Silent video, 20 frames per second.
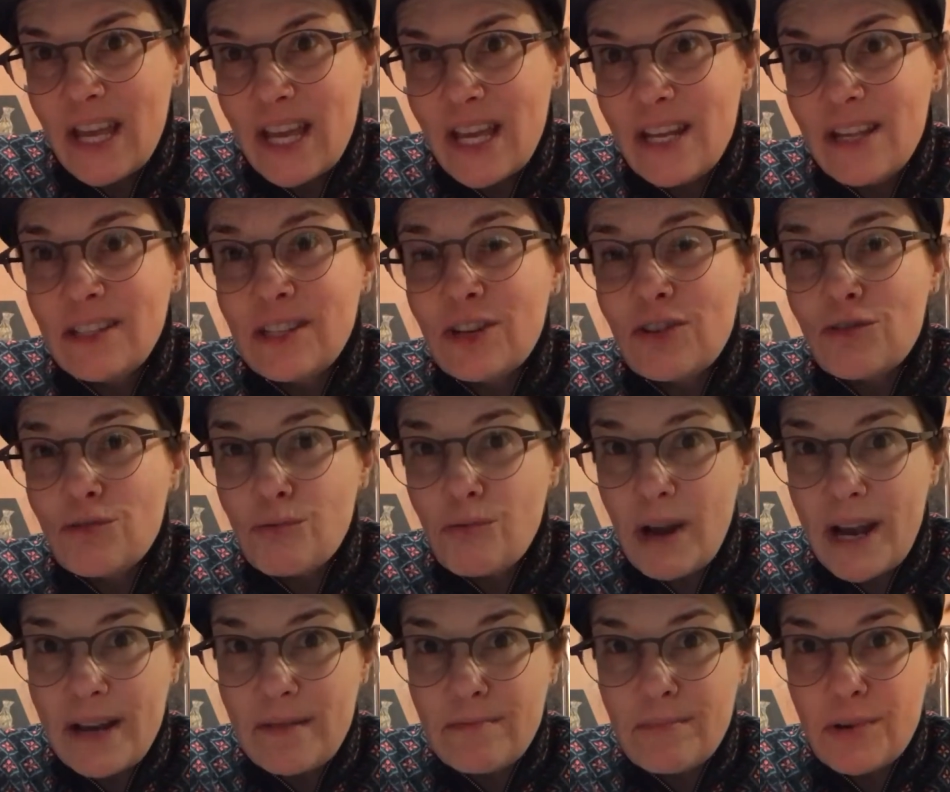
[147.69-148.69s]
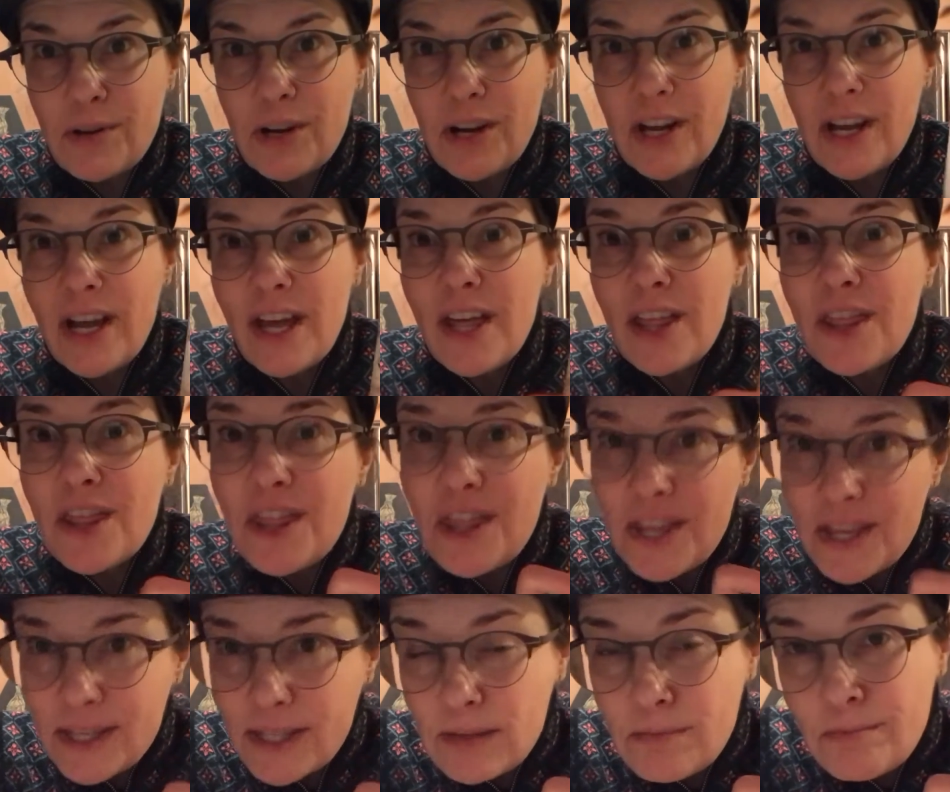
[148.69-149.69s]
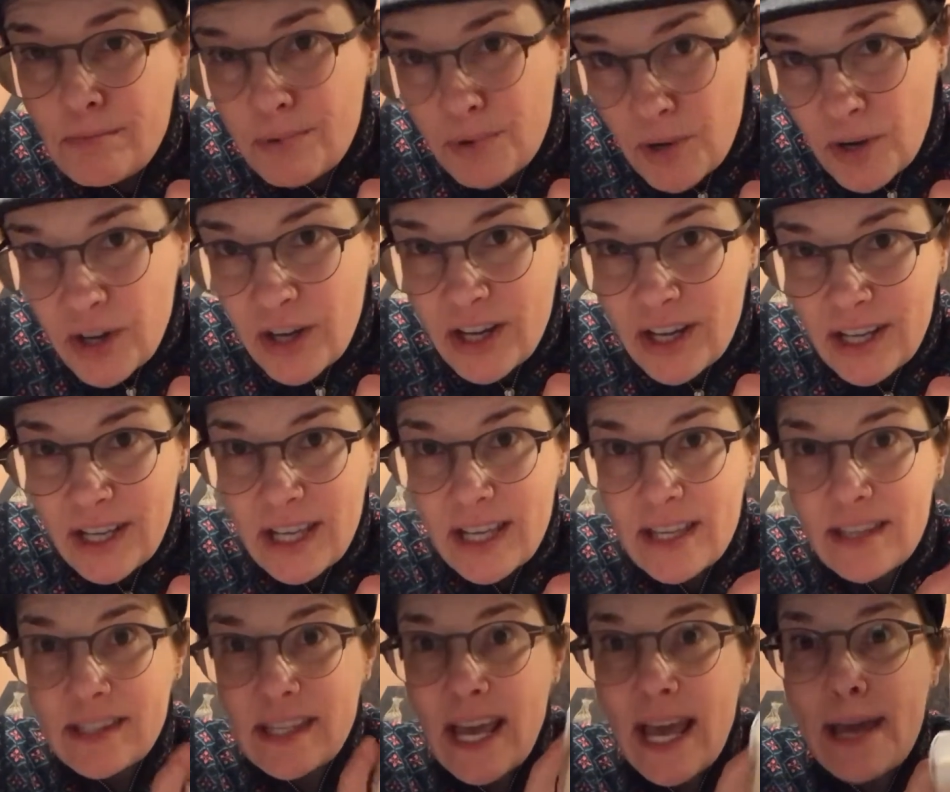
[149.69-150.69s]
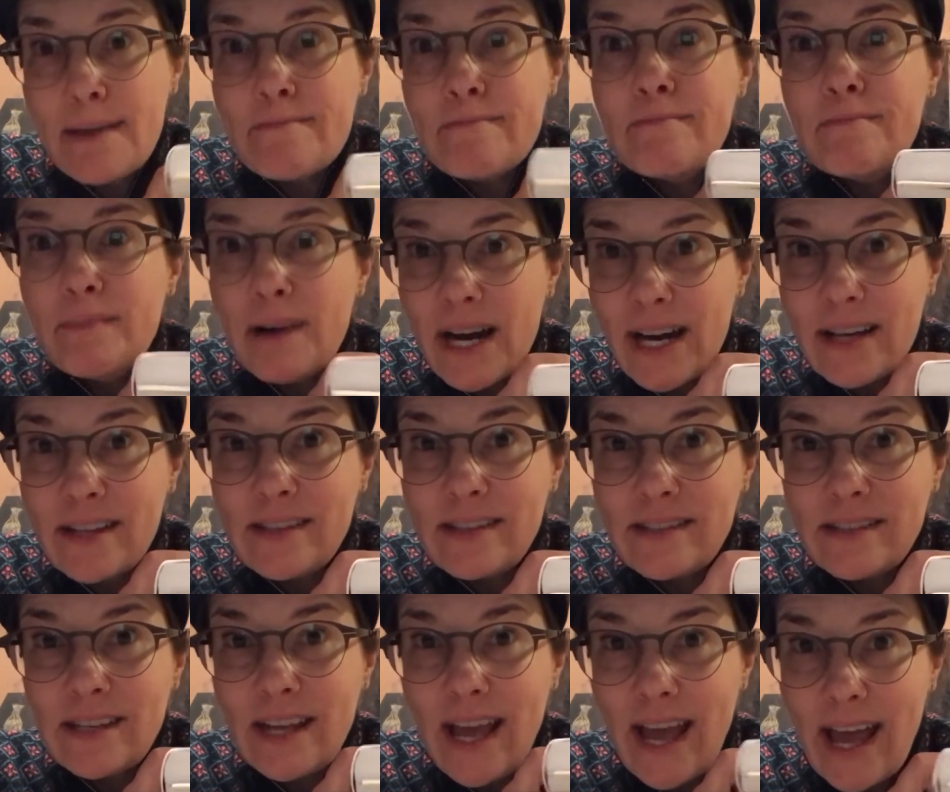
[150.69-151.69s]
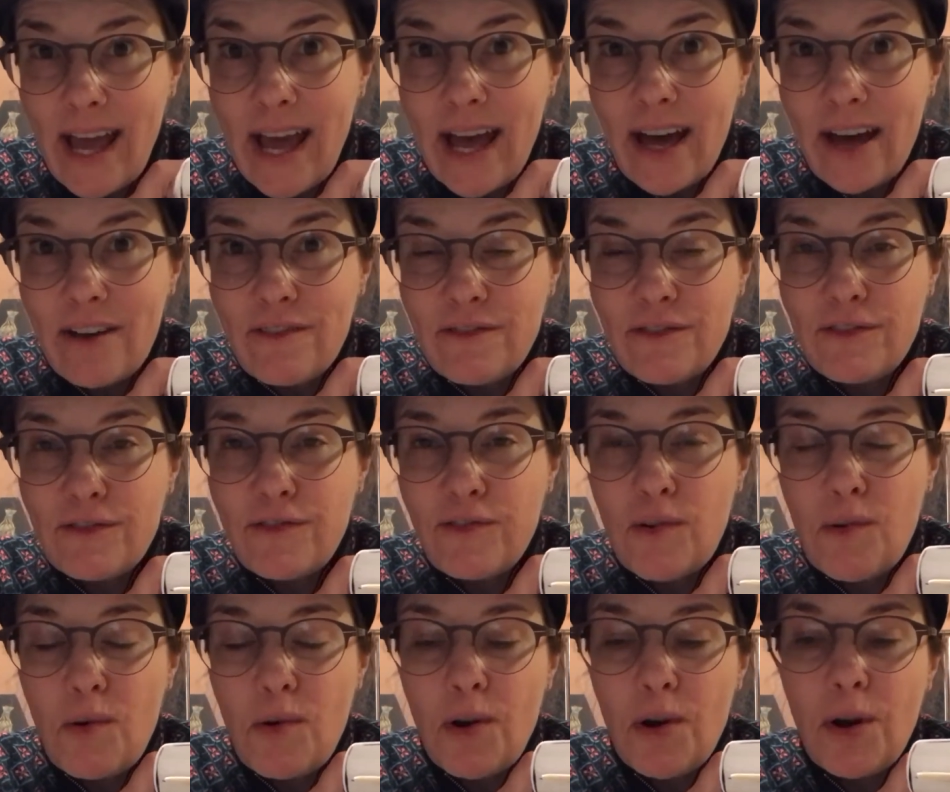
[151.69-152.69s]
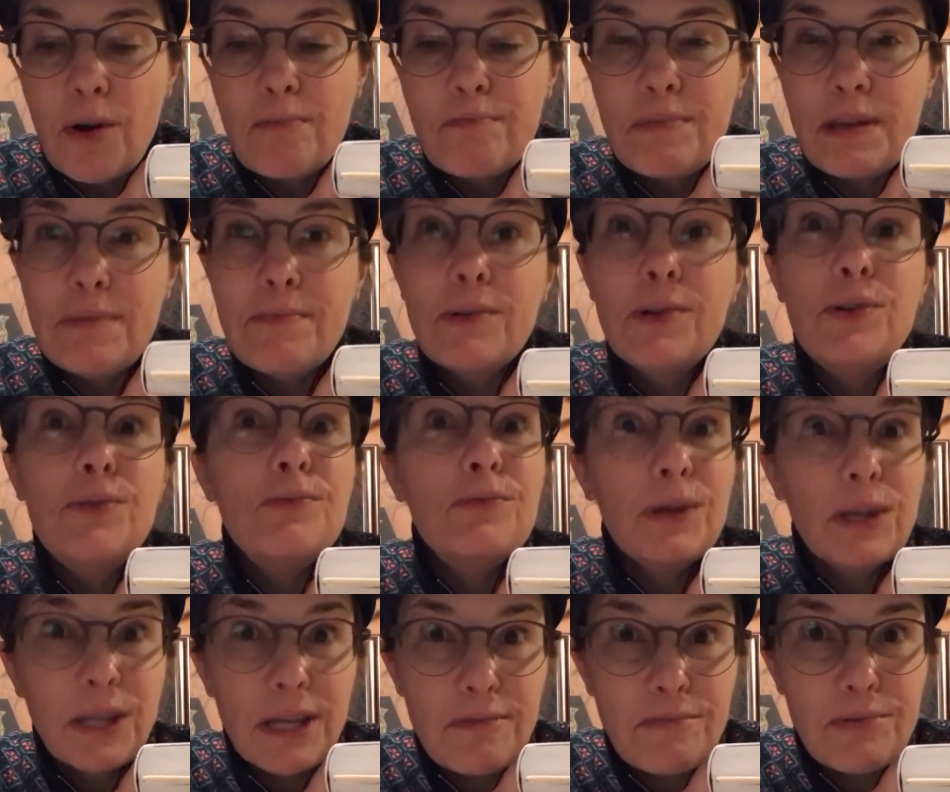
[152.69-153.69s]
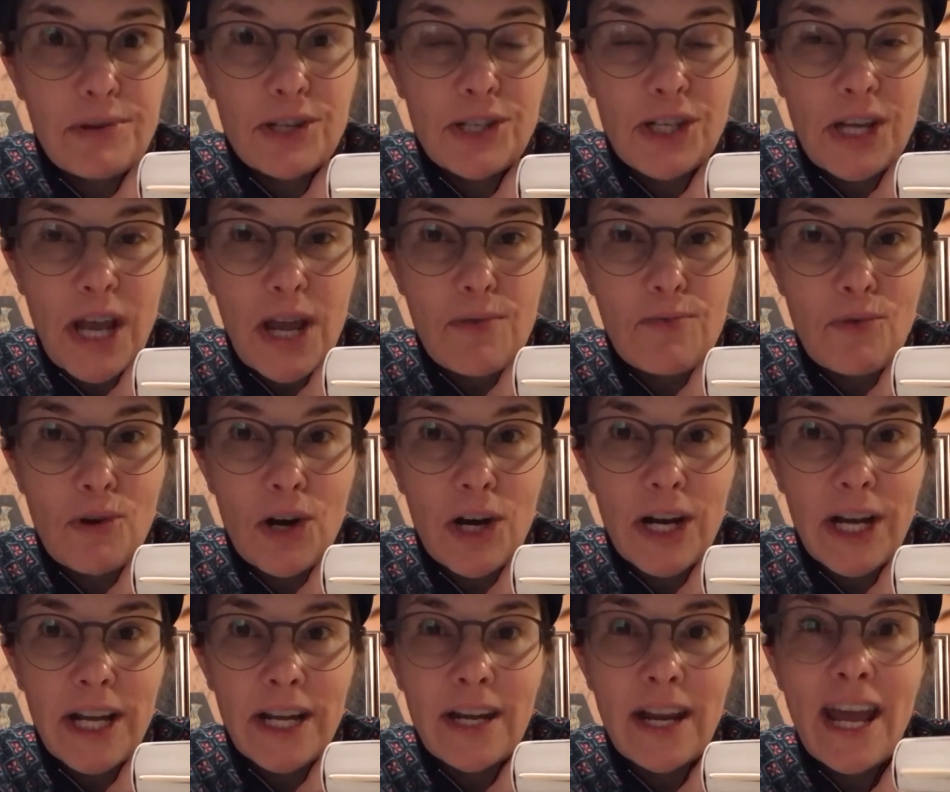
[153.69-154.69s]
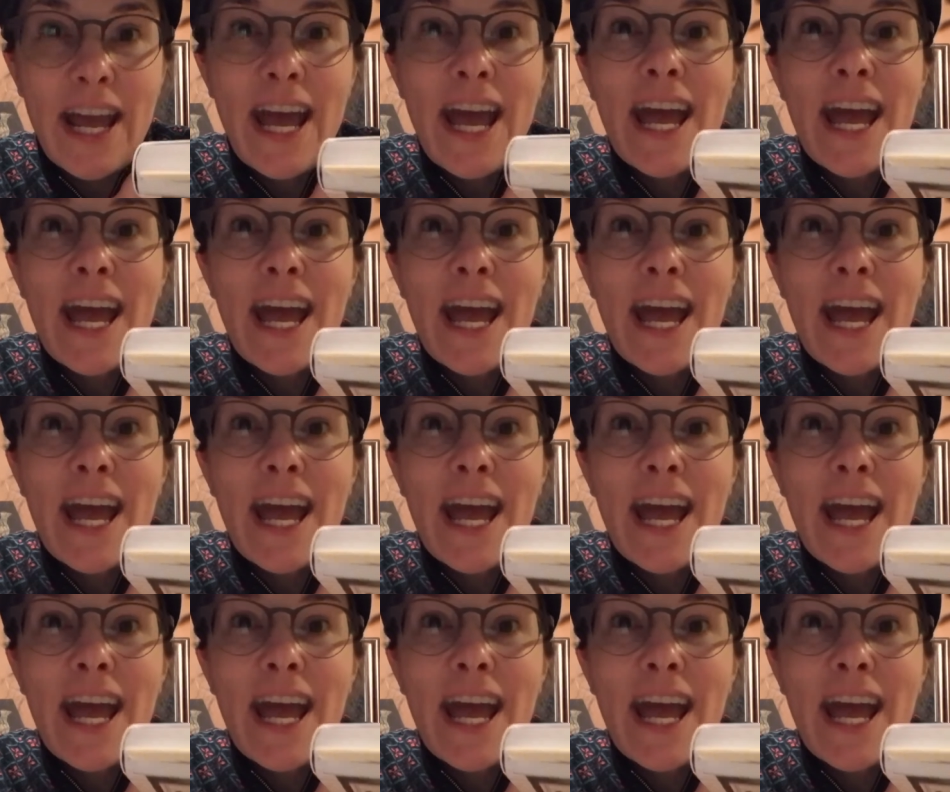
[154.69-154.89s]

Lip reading: It is a great book. This book is a must-have for people who really appreciate wine,